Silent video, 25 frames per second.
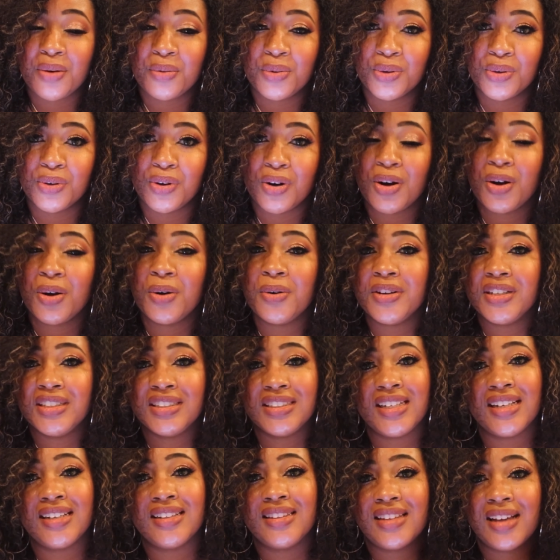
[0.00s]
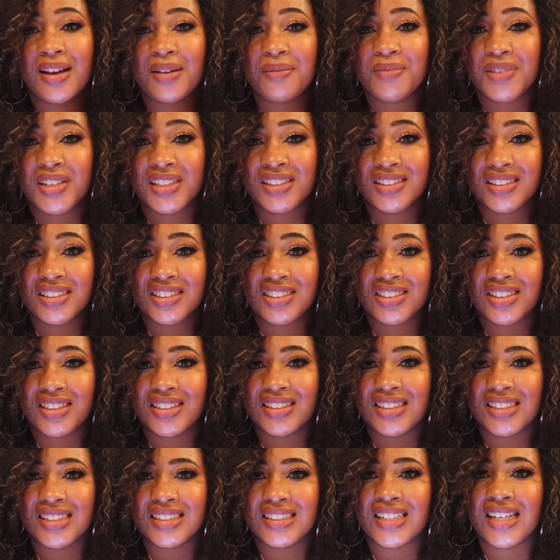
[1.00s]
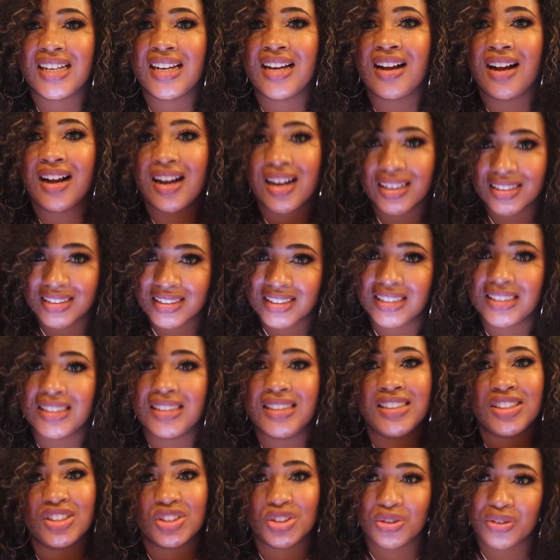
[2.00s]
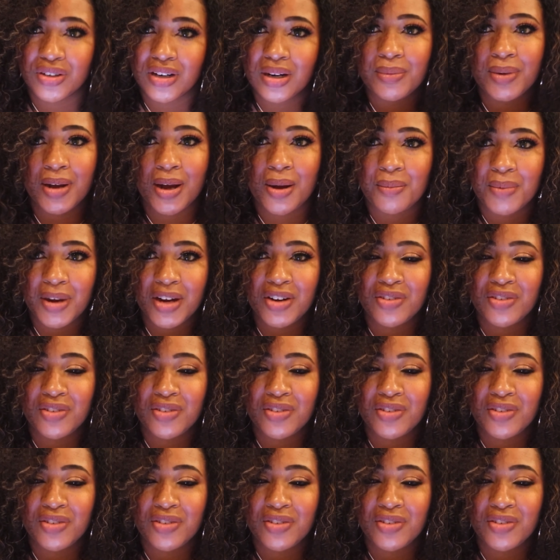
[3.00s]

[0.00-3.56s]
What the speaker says: will always get that message unless I constantly scrub out my